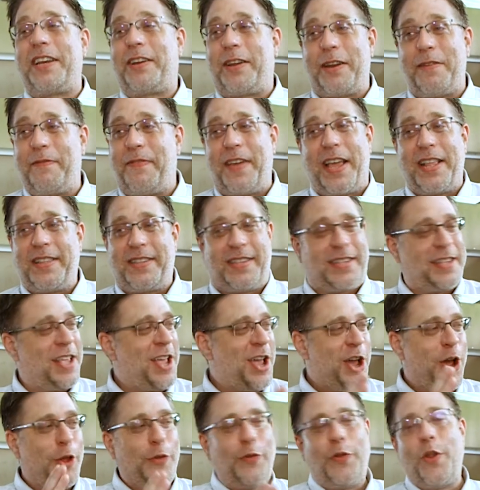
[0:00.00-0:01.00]
convinced
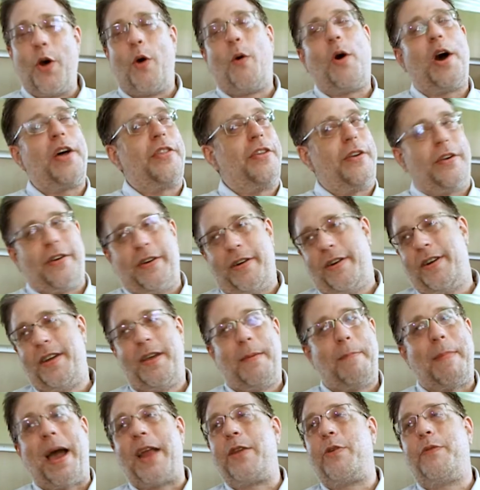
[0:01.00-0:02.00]
no other
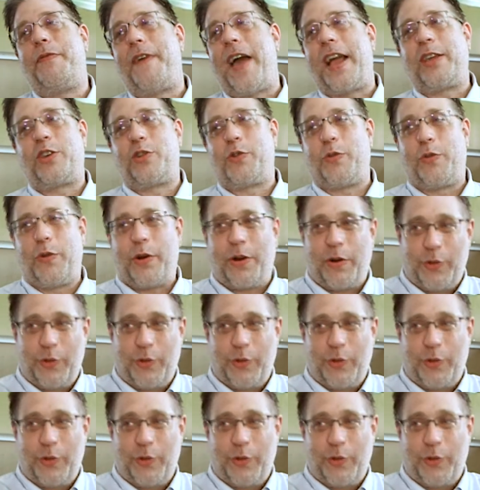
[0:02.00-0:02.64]
manufacturer